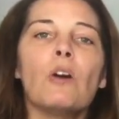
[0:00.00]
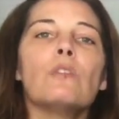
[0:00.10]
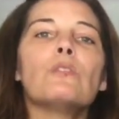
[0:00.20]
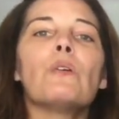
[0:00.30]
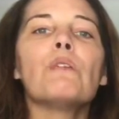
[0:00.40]

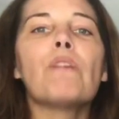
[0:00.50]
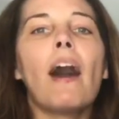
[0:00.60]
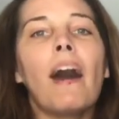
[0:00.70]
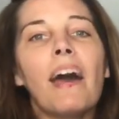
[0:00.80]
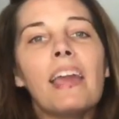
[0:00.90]
So if
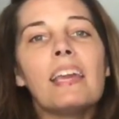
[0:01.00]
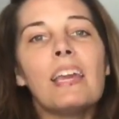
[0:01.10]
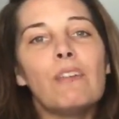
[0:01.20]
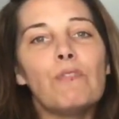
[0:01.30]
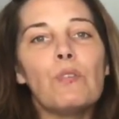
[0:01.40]
I
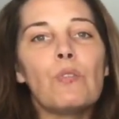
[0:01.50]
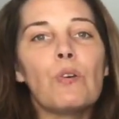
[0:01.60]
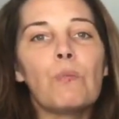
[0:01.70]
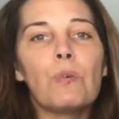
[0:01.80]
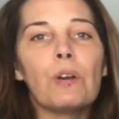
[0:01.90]
gave you
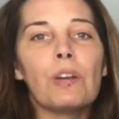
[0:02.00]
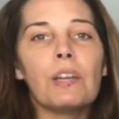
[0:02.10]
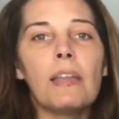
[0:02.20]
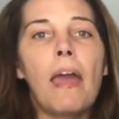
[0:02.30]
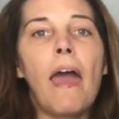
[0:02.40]
the
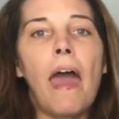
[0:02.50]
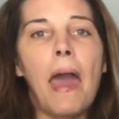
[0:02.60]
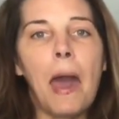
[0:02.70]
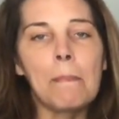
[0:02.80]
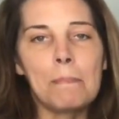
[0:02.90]
word
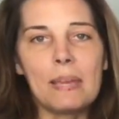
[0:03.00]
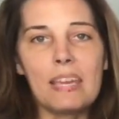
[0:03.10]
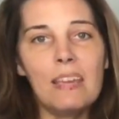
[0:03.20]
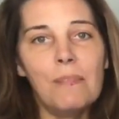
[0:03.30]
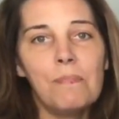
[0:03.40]

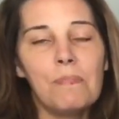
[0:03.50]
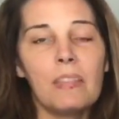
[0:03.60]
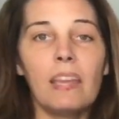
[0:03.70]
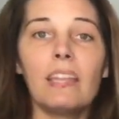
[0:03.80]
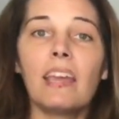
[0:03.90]
happy
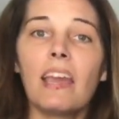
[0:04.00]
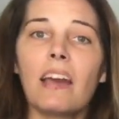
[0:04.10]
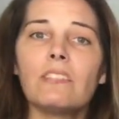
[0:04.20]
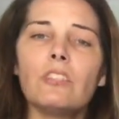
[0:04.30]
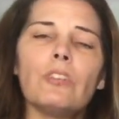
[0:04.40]
and I
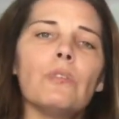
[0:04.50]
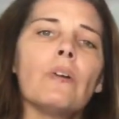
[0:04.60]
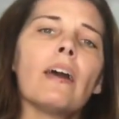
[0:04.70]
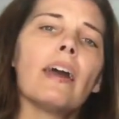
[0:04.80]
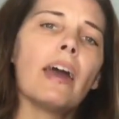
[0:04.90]
asked you
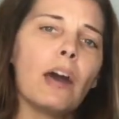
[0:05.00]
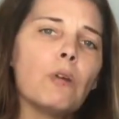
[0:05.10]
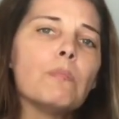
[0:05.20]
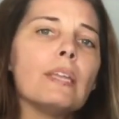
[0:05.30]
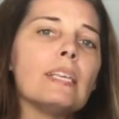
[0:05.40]

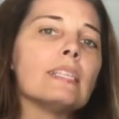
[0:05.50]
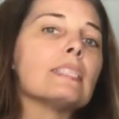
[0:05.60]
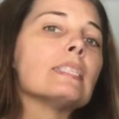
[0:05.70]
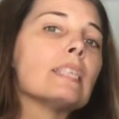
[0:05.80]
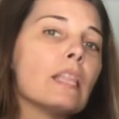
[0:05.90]
how many
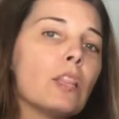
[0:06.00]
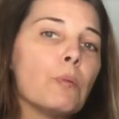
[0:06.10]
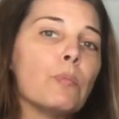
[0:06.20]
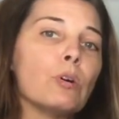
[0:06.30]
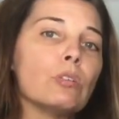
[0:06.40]

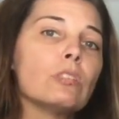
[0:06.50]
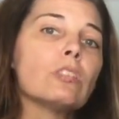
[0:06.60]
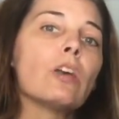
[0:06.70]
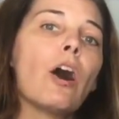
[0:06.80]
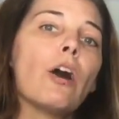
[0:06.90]

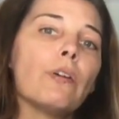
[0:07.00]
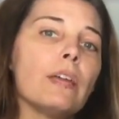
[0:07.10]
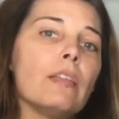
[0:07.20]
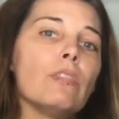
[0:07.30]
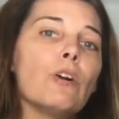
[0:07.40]
syllables are
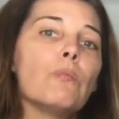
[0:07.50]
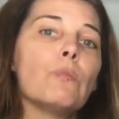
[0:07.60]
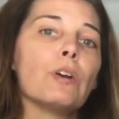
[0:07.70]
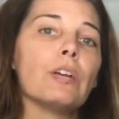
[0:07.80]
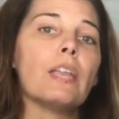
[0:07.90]
in the
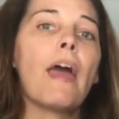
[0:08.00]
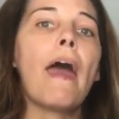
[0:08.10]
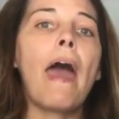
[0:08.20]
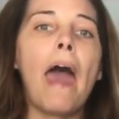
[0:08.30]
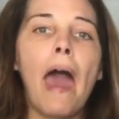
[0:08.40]
word
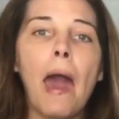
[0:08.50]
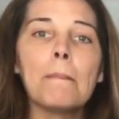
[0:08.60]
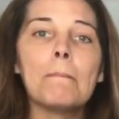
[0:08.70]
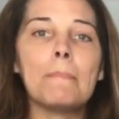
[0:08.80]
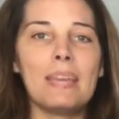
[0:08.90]

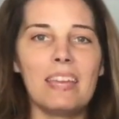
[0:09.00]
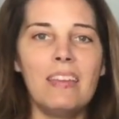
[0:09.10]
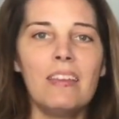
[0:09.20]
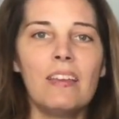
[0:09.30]
happy,